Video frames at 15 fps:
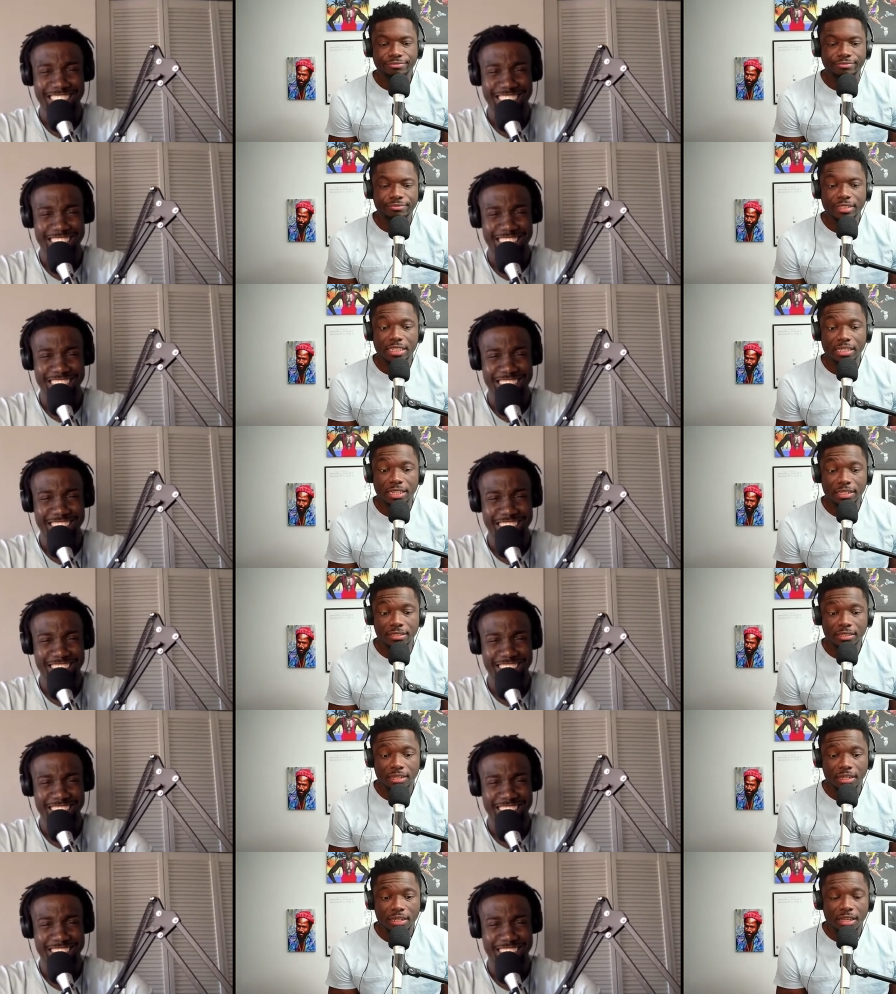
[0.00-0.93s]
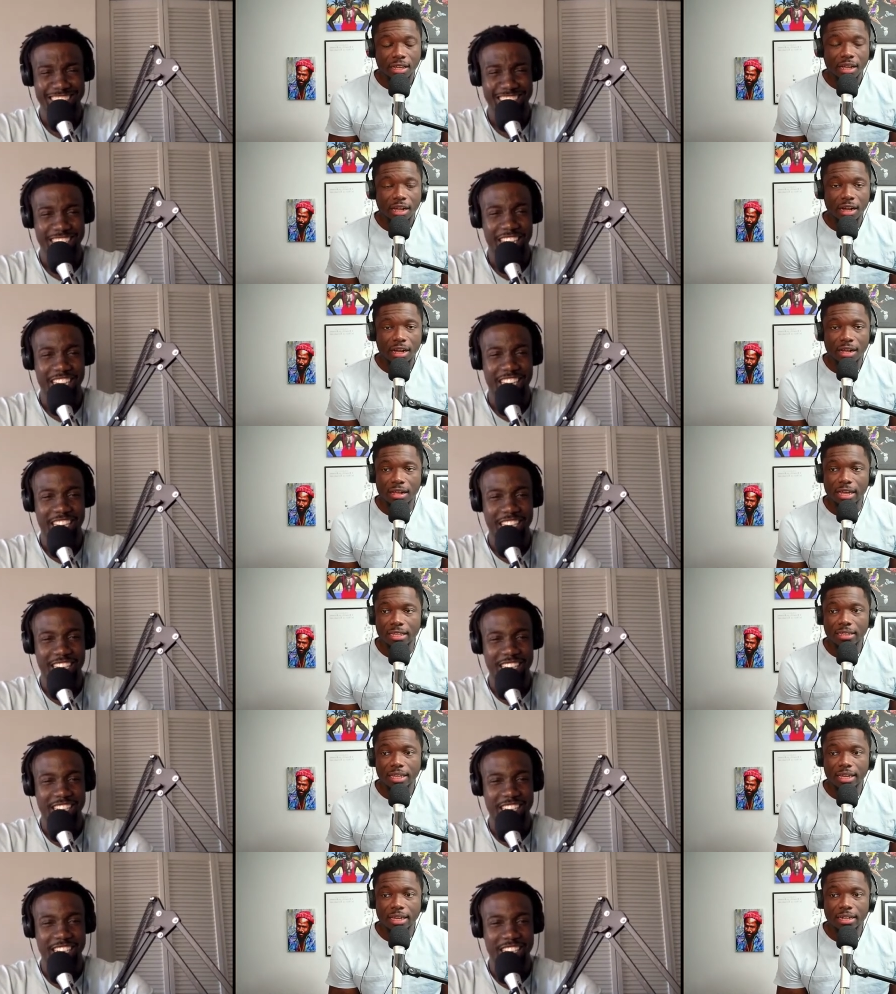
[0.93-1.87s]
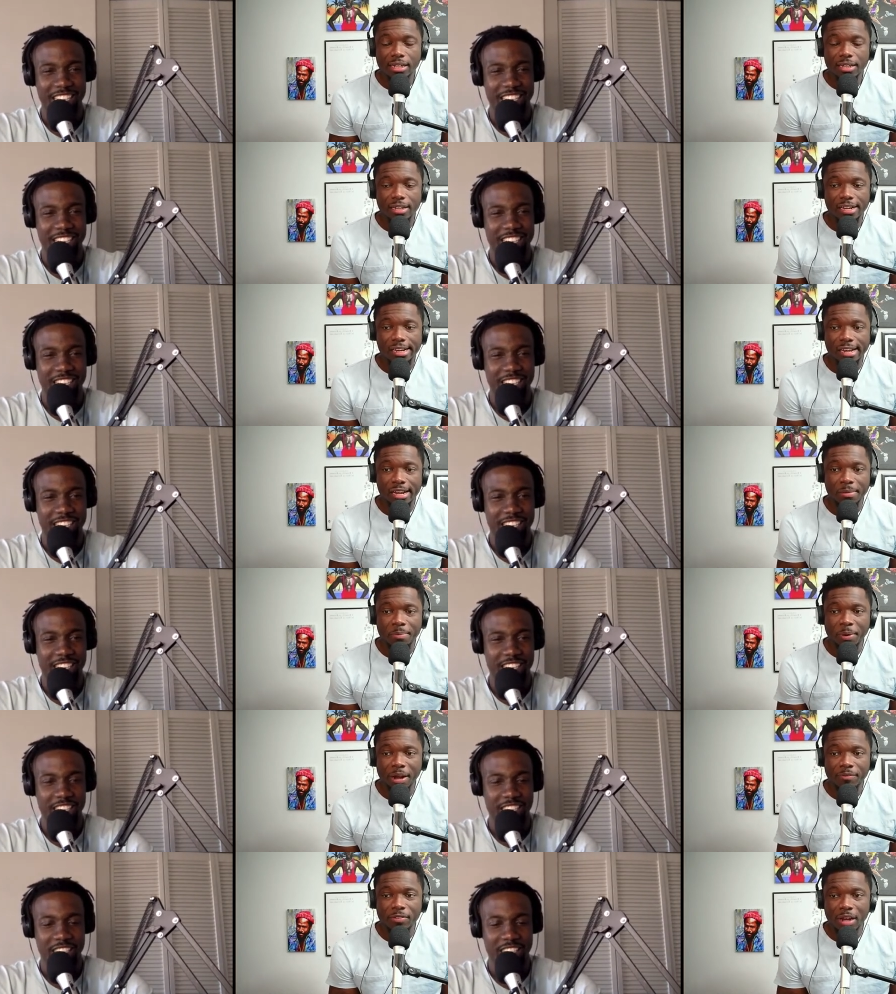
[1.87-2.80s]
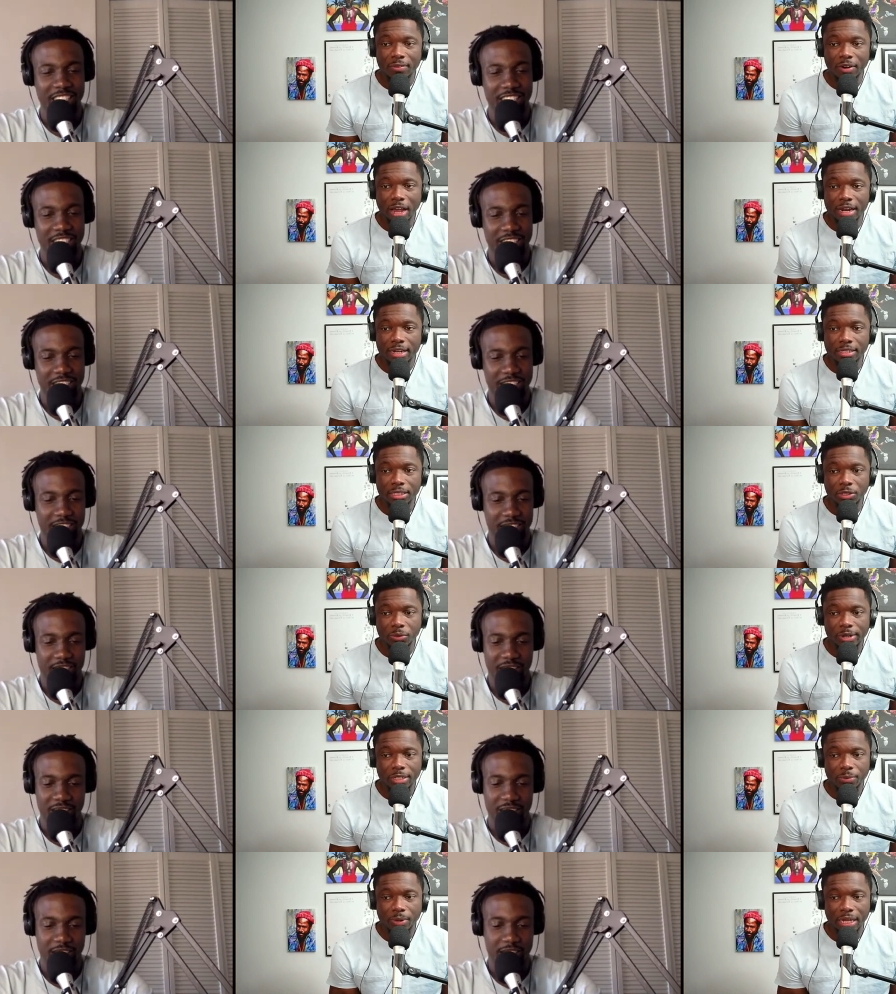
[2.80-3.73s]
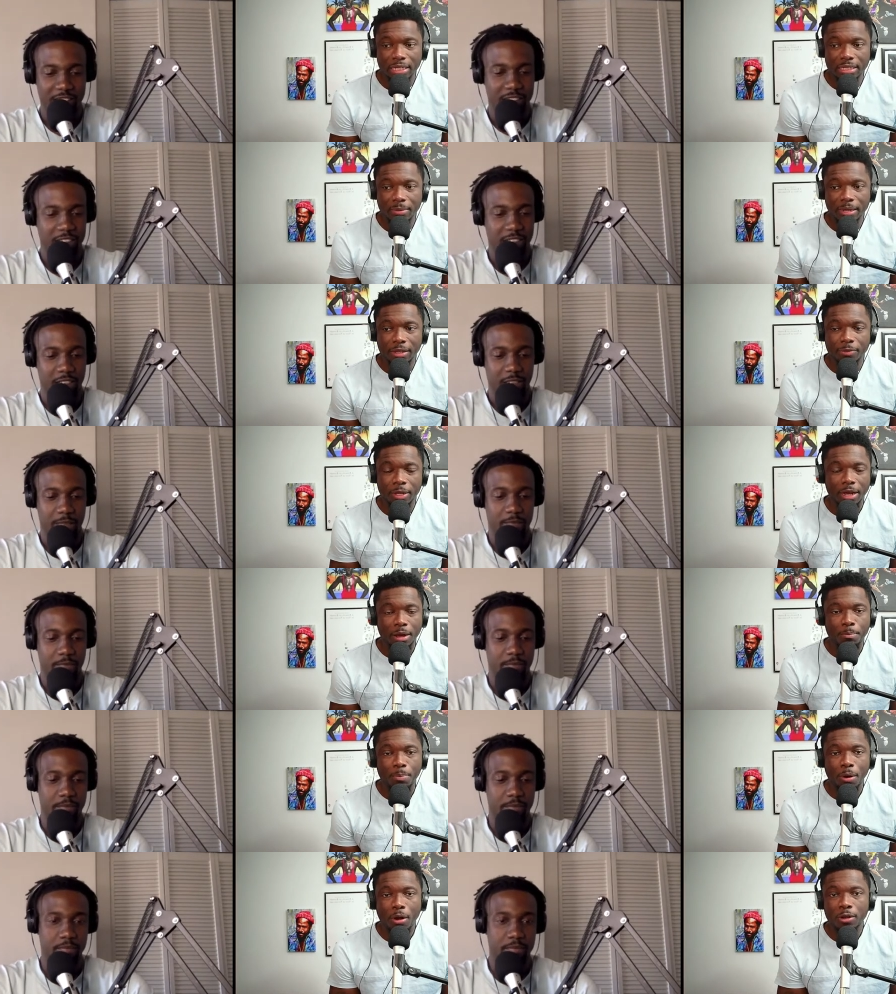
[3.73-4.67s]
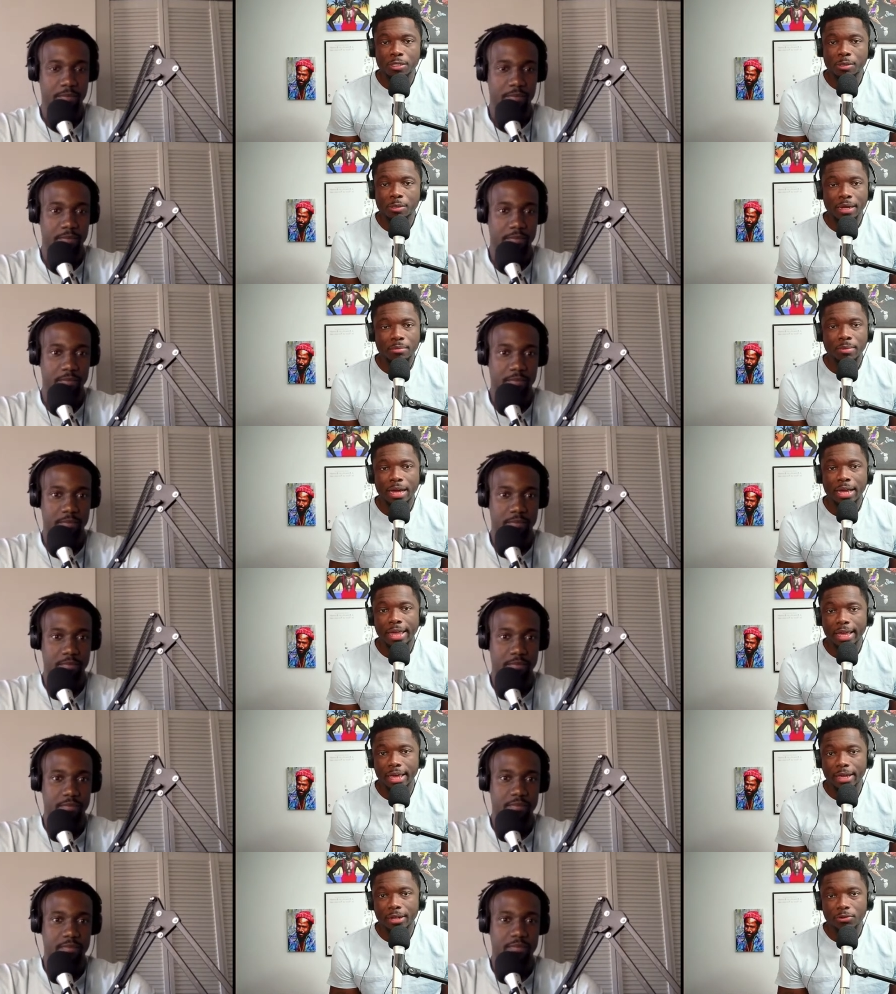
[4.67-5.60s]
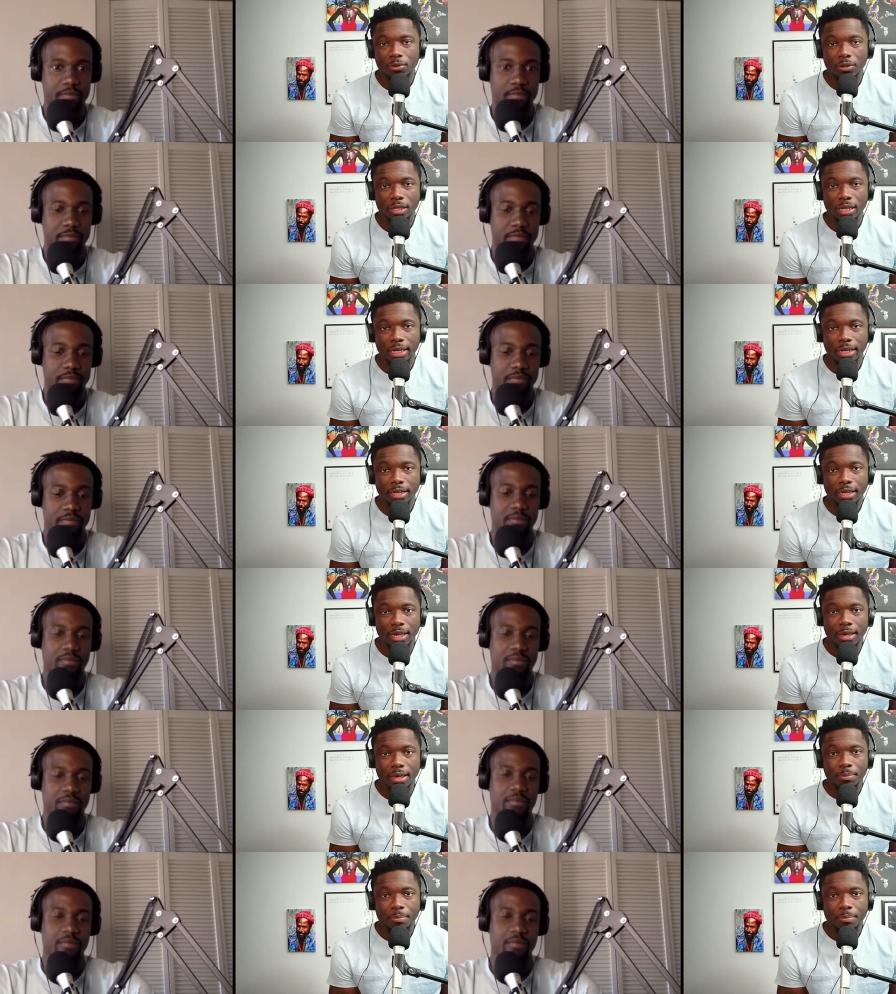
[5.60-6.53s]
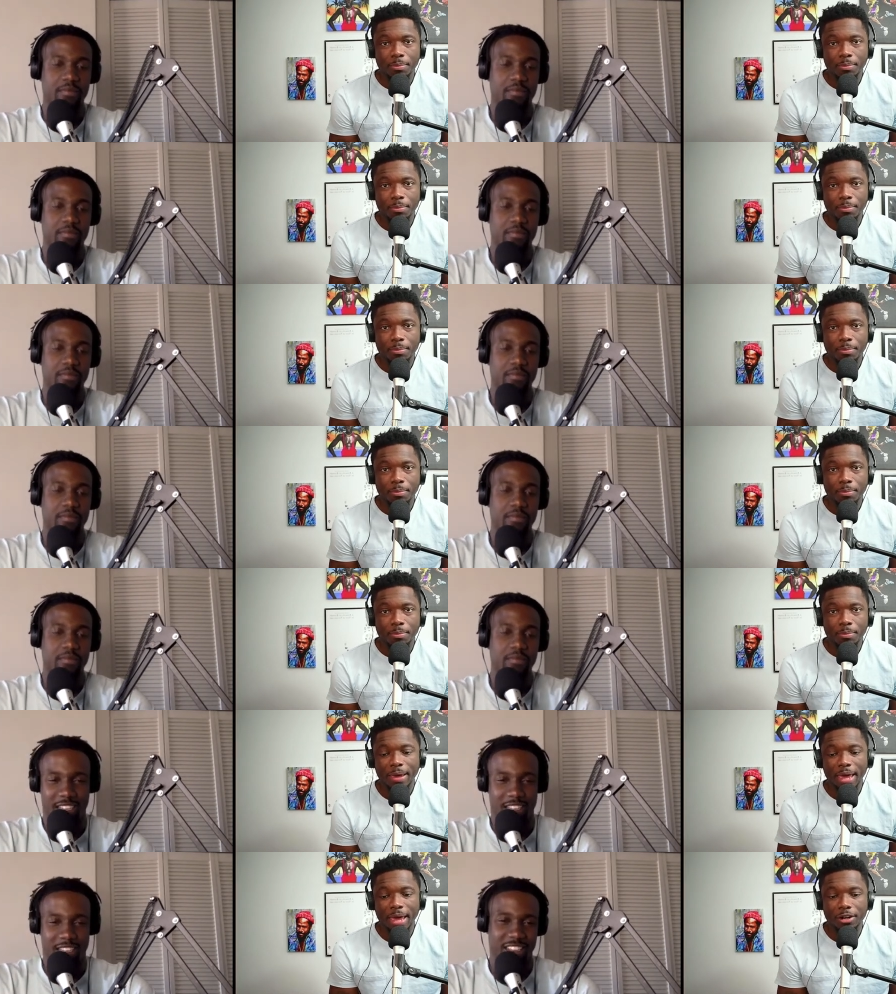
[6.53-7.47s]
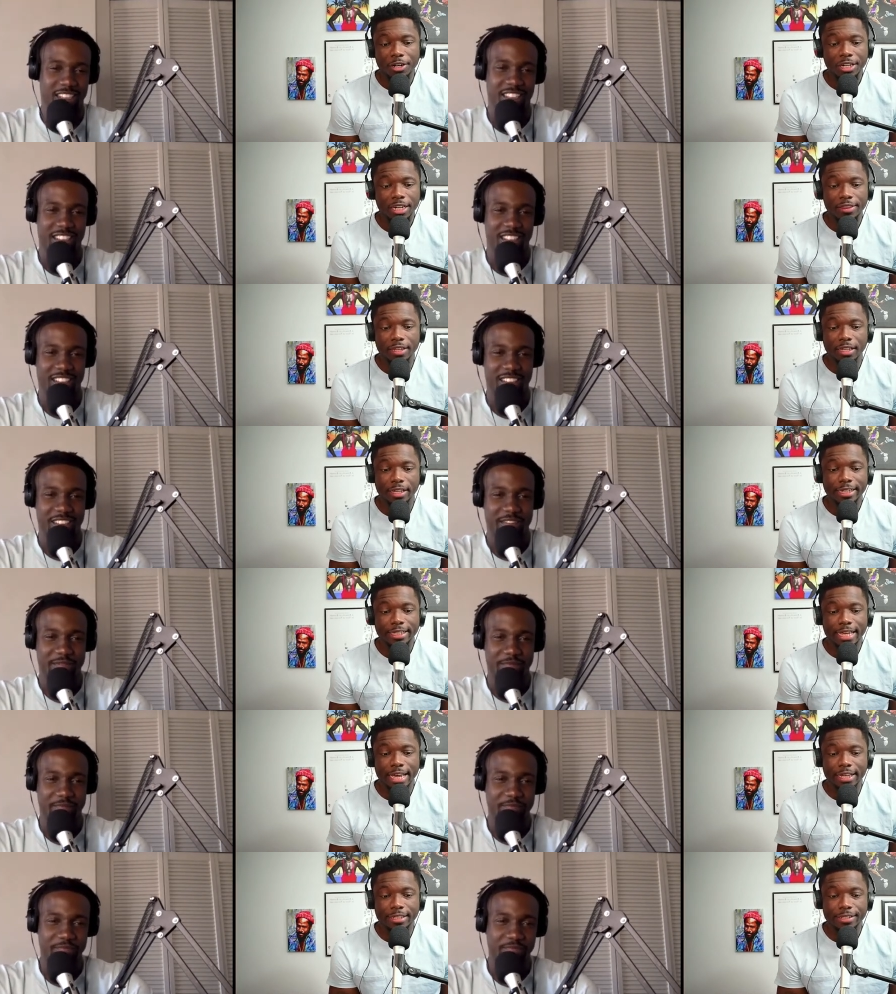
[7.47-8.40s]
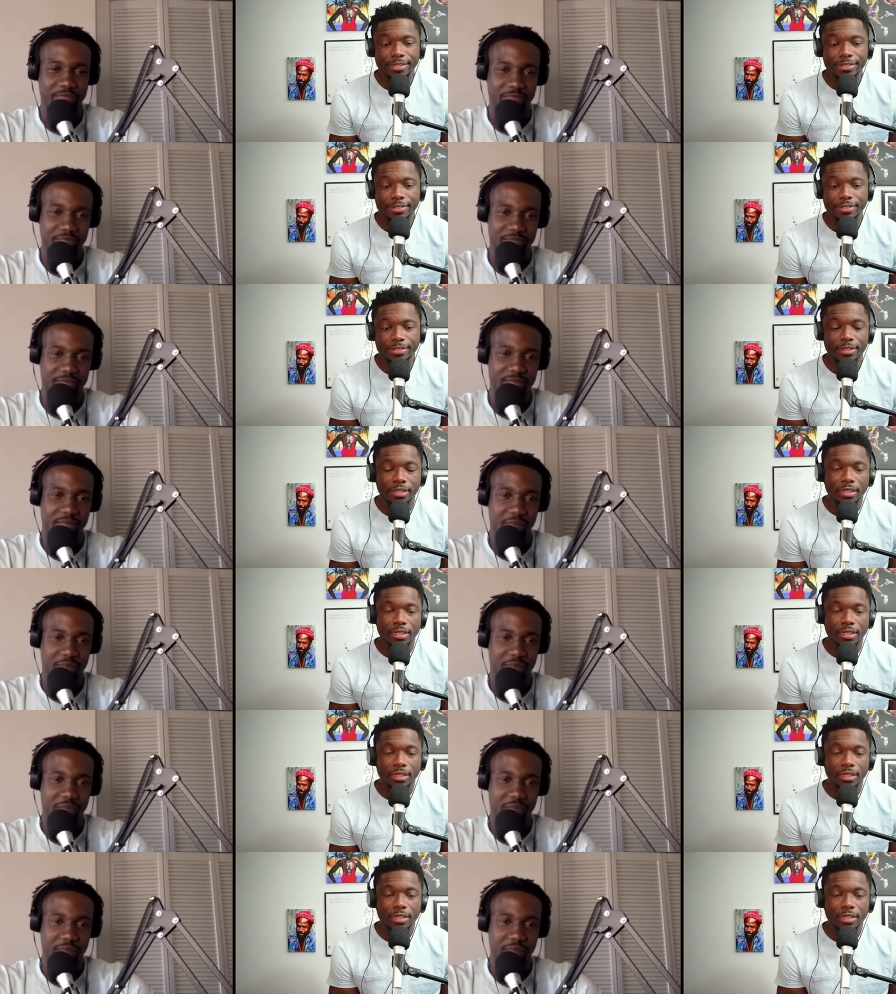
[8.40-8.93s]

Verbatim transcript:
Speaker 1: that's it. And then, but I've never had a situation where like somebody left like a bald spot in my head or like pushed back or anything like that, because